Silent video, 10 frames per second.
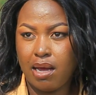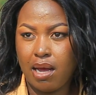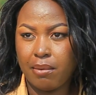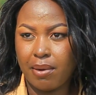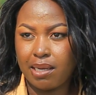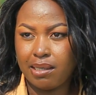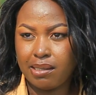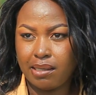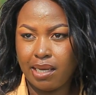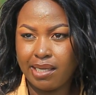
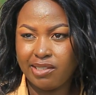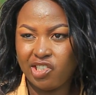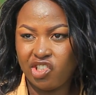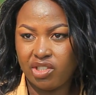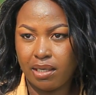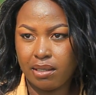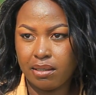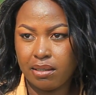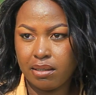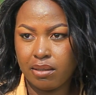Abadi head teacher
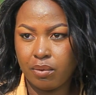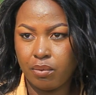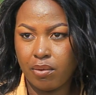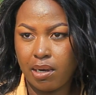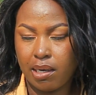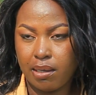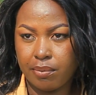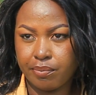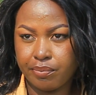wa